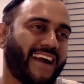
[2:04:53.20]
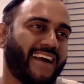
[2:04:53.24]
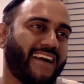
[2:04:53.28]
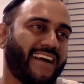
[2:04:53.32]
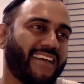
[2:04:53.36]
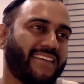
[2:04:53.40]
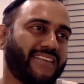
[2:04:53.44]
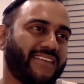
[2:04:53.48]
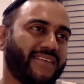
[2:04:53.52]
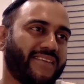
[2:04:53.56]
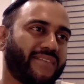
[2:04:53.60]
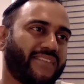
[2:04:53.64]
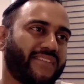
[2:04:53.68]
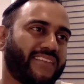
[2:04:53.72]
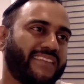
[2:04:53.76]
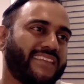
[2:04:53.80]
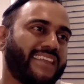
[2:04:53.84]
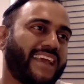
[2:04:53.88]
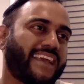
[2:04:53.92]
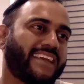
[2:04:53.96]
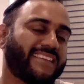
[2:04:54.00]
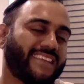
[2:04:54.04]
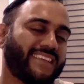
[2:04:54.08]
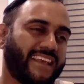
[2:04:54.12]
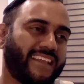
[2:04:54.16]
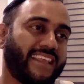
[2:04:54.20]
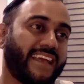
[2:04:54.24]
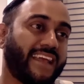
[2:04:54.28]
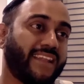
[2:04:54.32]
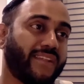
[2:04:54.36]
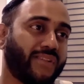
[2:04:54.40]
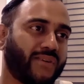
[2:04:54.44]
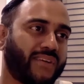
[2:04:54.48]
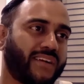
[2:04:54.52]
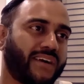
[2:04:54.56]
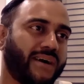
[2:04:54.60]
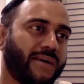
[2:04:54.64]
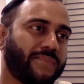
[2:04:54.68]
you know, the next, and I
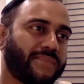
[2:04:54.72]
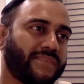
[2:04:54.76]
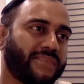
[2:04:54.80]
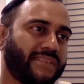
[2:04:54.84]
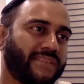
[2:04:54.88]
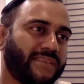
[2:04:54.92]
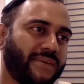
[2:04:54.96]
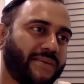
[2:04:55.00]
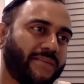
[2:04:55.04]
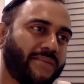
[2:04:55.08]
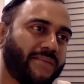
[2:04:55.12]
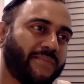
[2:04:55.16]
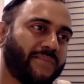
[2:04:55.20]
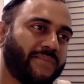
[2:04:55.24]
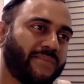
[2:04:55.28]
look up to them,